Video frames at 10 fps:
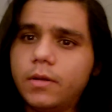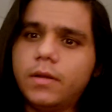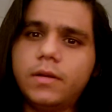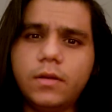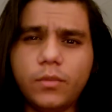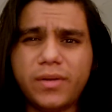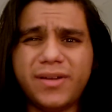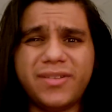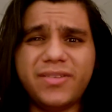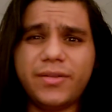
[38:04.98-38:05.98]
to continue
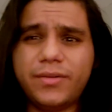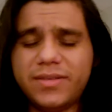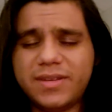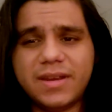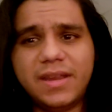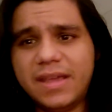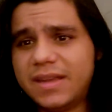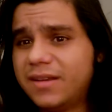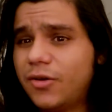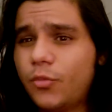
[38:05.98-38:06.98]
working on Slow and Steady
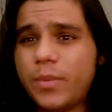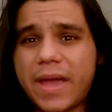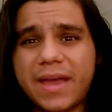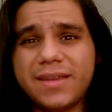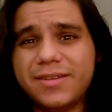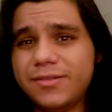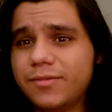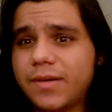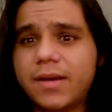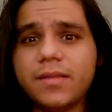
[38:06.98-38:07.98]
and go back to
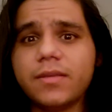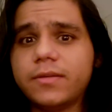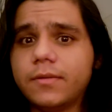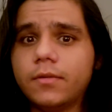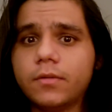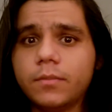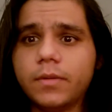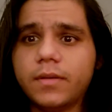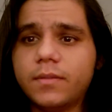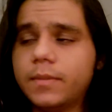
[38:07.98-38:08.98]
writing The Sullen
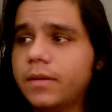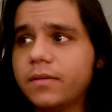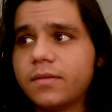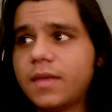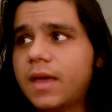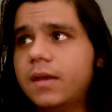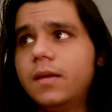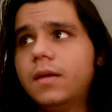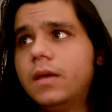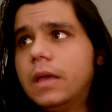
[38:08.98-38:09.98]
Prince because that
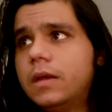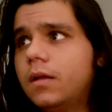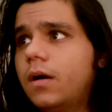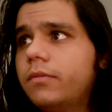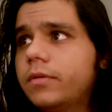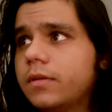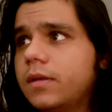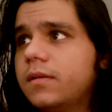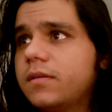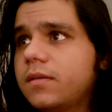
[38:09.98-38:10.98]
novel
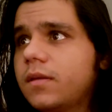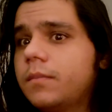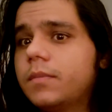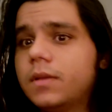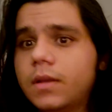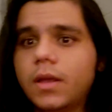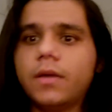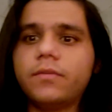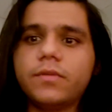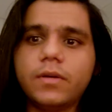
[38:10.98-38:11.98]
needs some
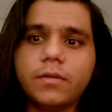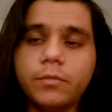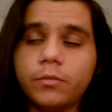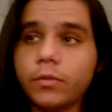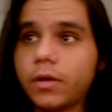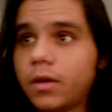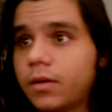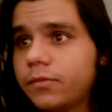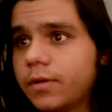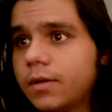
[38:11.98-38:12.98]
love. I've been working on
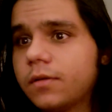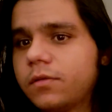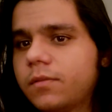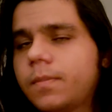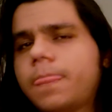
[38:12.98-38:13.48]
it for years.